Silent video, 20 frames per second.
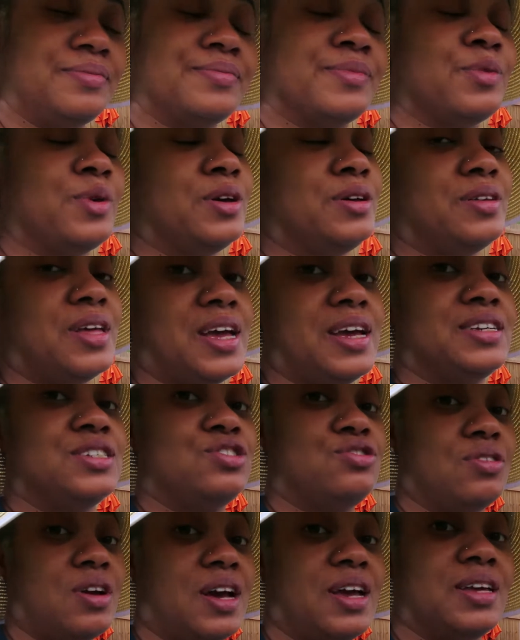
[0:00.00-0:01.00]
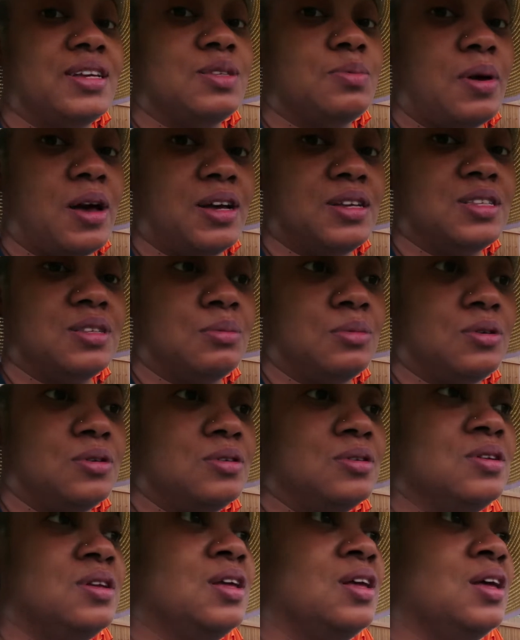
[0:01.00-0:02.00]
well, as dry as possible,